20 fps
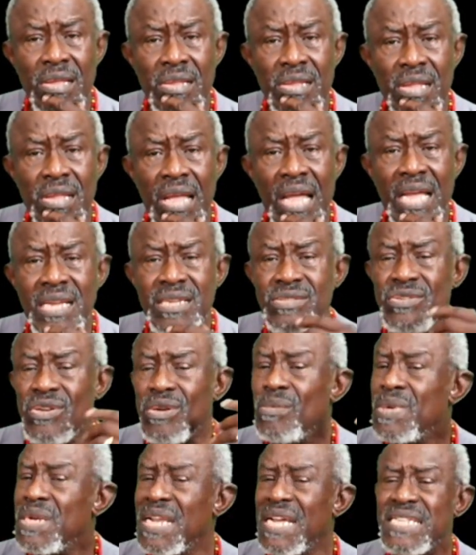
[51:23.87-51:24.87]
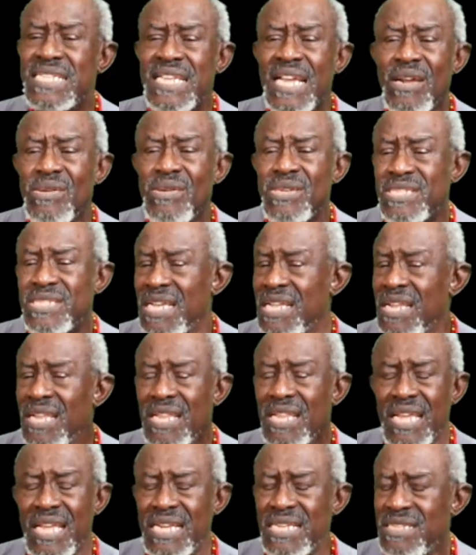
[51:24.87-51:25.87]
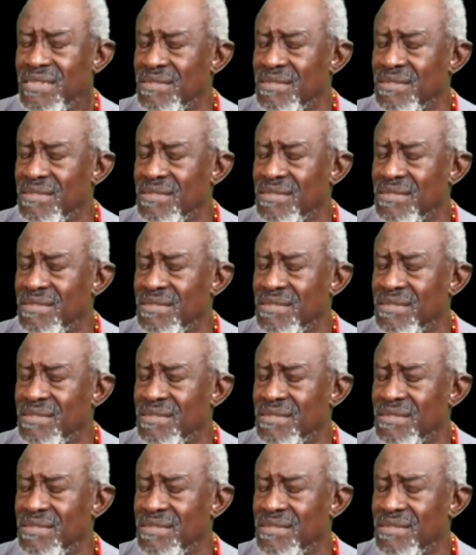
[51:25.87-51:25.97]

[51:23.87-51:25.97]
I ain't talking about that zero light.